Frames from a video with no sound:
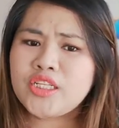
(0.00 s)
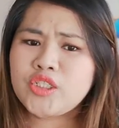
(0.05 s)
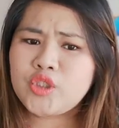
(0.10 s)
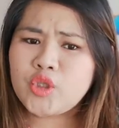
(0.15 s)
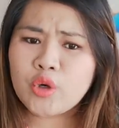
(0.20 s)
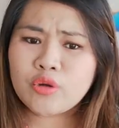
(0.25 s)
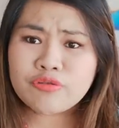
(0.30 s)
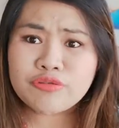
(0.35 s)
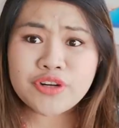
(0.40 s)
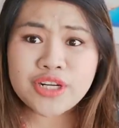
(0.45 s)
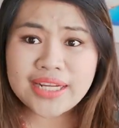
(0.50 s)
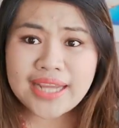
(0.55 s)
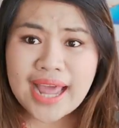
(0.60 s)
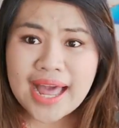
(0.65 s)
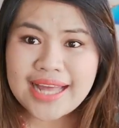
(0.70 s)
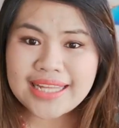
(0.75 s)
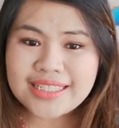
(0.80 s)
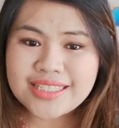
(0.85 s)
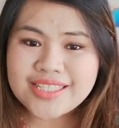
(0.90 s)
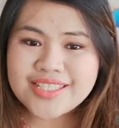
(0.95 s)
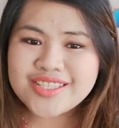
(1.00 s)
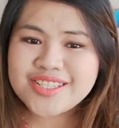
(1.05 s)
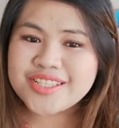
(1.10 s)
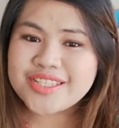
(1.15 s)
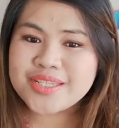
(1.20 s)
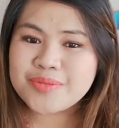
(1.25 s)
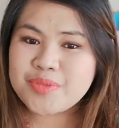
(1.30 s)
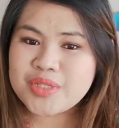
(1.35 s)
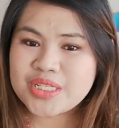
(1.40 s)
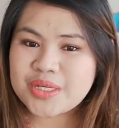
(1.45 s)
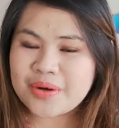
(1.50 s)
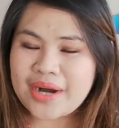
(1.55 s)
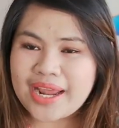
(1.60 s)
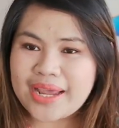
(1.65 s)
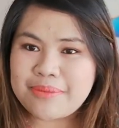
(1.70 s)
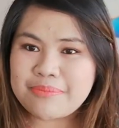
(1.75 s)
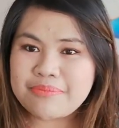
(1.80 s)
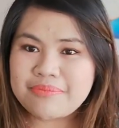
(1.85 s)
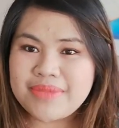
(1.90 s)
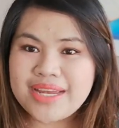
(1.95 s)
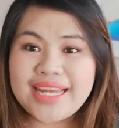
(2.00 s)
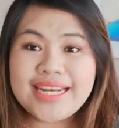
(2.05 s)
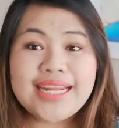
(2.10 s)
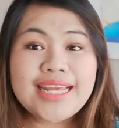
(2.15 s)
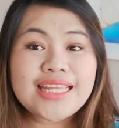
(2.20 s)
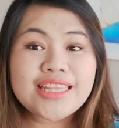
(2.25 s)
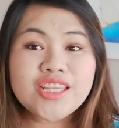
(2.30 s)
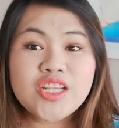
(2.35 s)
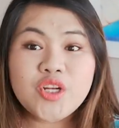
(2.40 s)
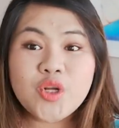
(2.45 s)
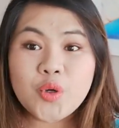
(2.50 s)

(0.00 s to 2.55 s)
Don't forget to subscribe and hit the